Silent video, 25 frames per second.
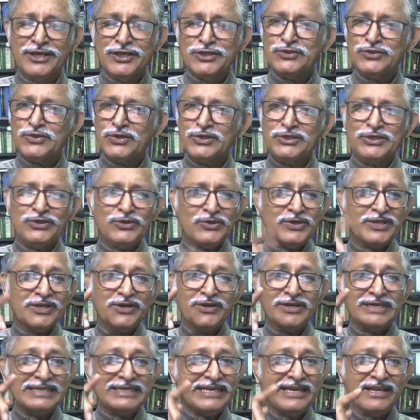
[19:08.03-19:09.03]
So you
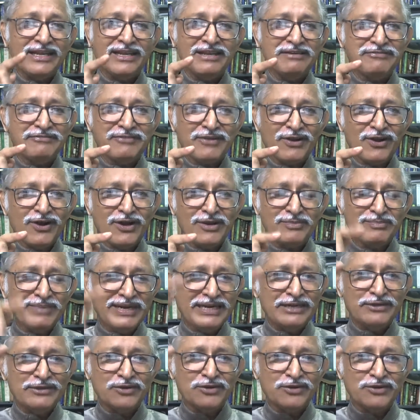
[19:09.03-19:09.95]
cannot kill a frog by